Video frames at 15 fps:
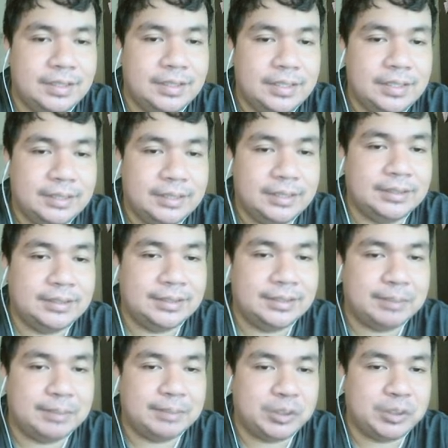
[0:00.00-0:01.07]
This is the
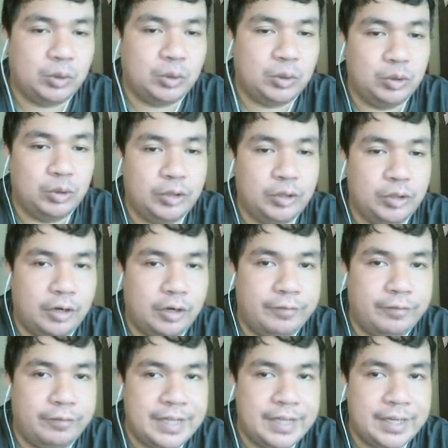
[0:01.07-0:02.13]
special good of
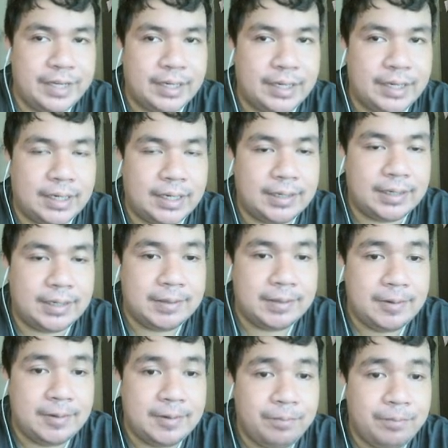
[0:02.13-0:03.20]
the
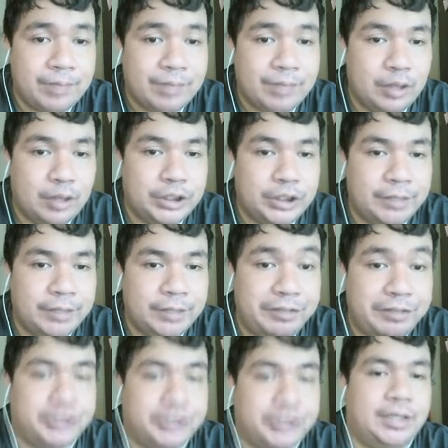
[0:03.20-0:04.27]
Oceanic
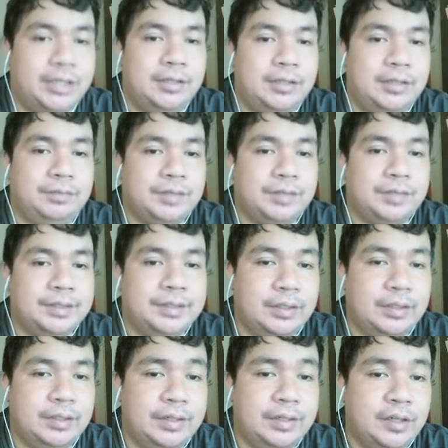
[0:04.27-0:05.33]
Future,
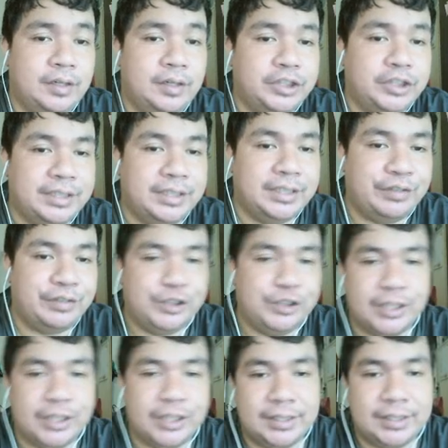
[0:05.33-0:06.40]
and the Oceanic
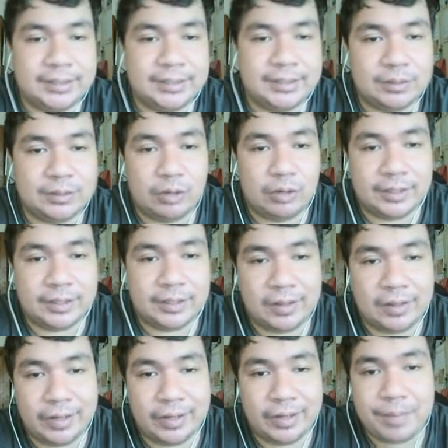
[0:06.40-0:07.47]
Future is the one that
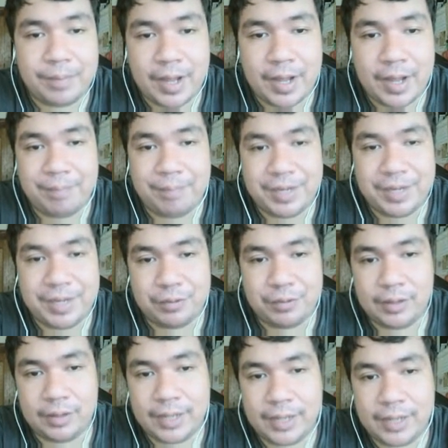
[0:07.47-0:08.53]
I am in right
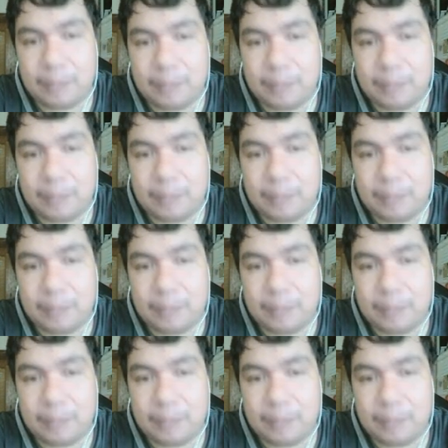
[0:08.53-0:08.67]
now.